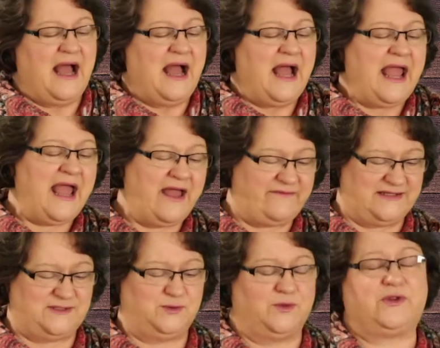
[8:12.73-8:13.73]
I have
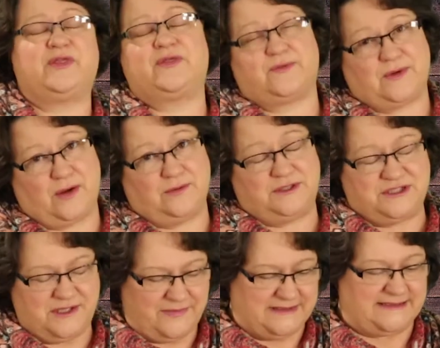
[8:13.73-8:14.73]
a sore throat,
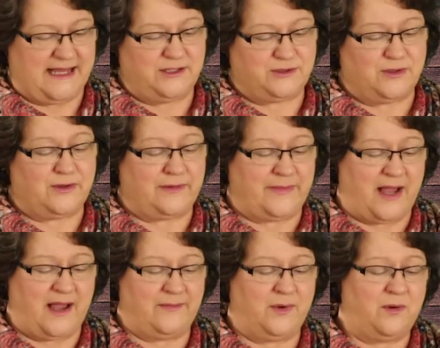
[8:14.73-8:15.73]
she would say to her
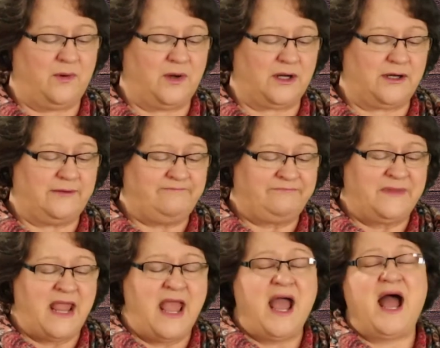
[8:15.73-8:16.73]
mom, or
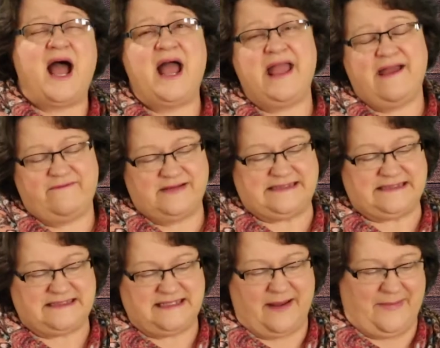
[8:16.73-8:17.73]
I have a
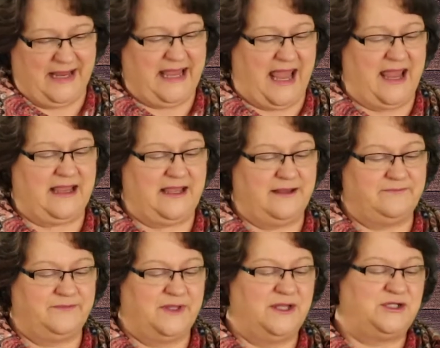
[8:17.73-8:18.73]
stomach ache.
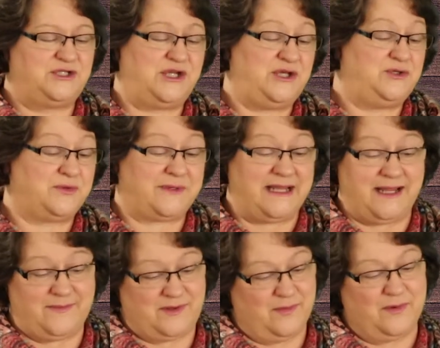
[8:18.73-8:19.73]
She
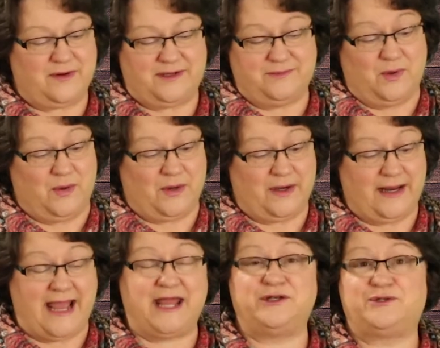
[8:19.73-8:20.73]
dreamed more and more
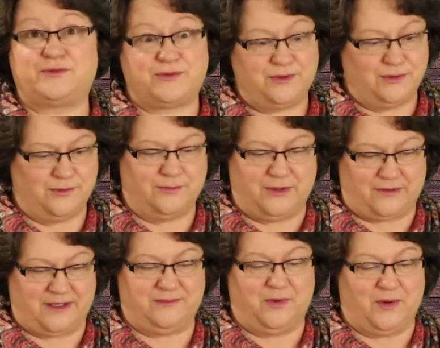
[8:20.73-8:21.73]
and drew
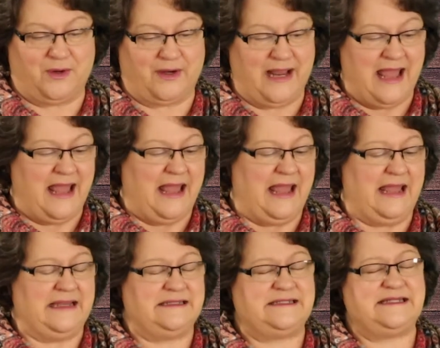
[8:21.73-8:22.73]
more and more,
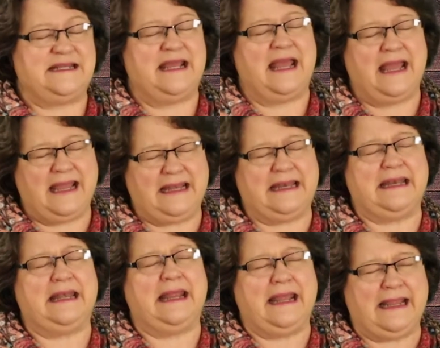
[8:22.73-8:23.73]
and she
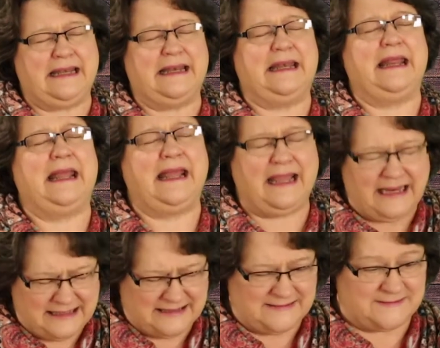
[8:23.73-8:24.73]

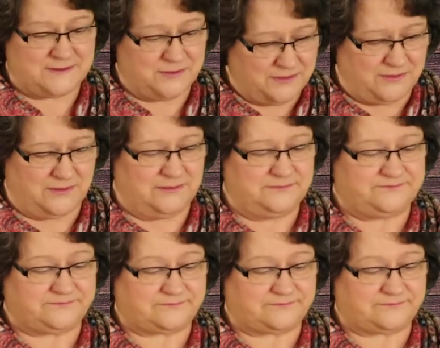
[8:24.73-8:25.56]
hated school.